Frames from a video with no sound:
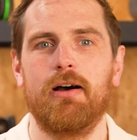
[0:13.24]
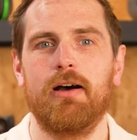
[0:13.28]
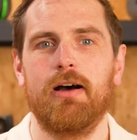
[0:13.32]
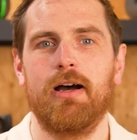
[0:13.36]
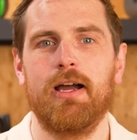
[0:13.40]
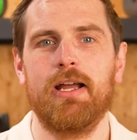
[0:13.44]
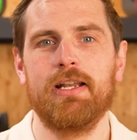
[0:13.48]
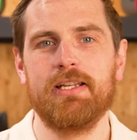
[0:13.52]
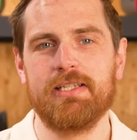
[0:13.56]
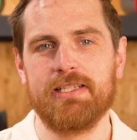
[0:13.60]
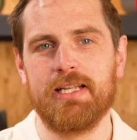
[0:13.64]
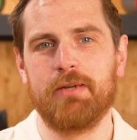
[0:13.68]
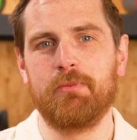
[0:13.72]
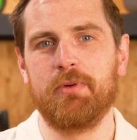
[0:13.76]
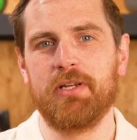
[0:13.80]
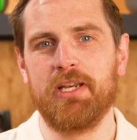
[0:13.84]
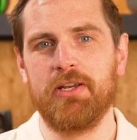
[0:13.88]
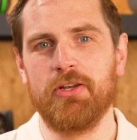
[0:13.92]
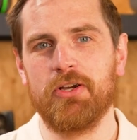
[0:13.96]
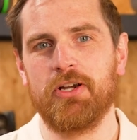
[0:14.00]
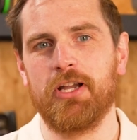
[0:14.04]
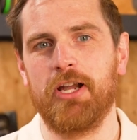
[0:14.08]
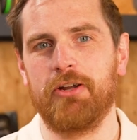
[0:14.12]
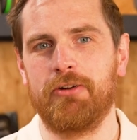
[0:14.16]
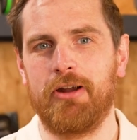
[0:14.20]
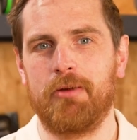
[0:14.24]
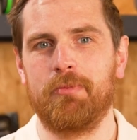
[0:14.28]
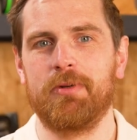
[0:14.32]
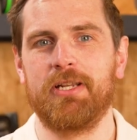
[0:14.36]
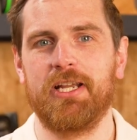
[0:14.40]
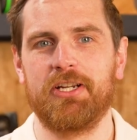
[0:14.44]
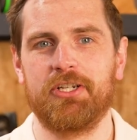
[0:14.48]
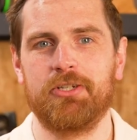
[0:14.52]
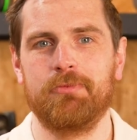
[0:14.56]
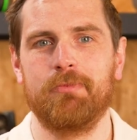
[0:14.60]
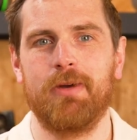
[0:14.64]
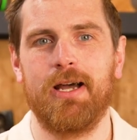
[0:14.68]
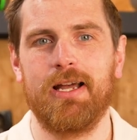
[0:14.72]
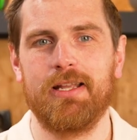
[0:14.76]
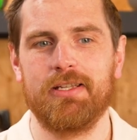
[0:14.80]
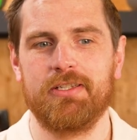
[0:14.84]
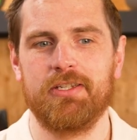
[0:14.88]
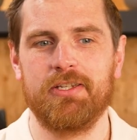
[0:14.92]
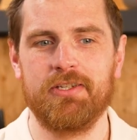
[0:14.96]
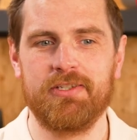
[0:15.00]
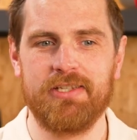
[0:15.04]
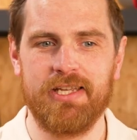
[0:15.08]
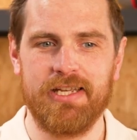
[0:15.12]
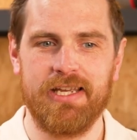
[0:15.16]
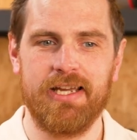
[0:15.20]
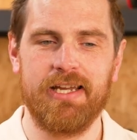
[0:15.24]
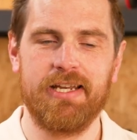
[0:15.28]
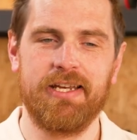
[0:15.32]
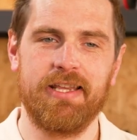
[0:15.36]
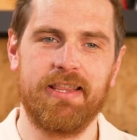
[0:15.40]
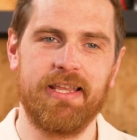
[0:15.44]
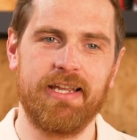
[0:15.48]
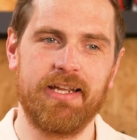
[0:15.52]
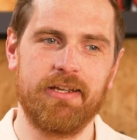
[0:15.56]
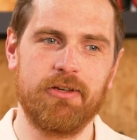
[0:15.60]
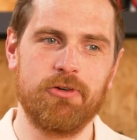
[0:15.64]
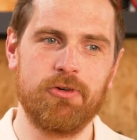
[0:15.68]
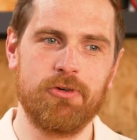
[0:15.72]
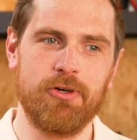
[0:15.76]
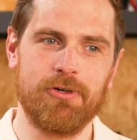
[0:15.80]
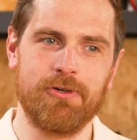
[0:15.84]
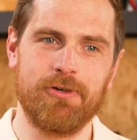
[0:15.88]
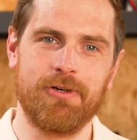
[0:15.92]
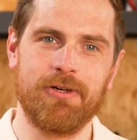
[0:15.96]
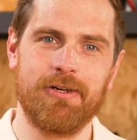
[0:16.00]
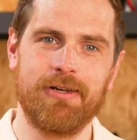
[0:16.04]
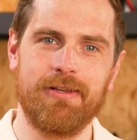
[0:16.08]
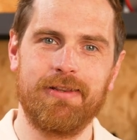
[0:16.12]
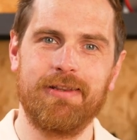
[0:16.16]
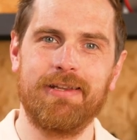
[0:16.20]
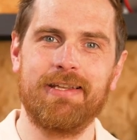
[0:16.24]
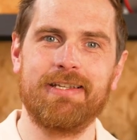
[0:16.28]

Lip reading: I understand when you look at ground protection mats, you see it and you think, oh,